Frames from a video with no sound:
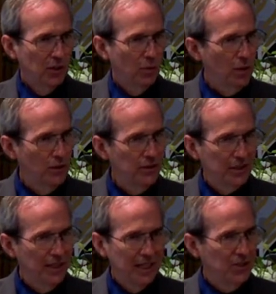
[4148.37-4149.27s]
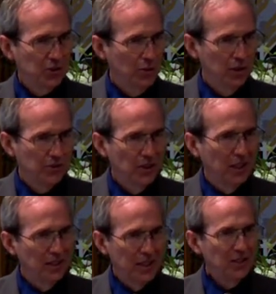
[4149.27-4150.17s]
Well, the answer is
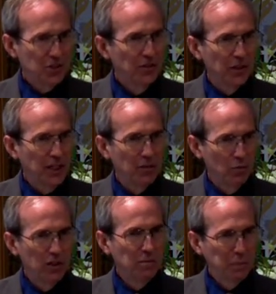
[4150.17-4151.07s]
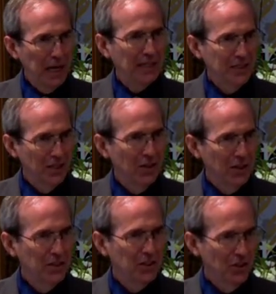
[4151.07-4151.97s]
yes. If you get rid of bacteria,
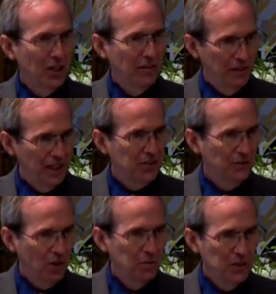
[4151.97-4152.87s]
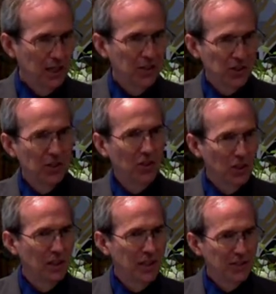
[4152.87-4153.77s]
you're going to have less fermentation. They're going to
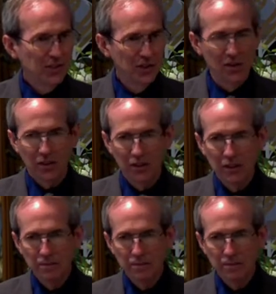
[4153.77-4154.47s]
last longer.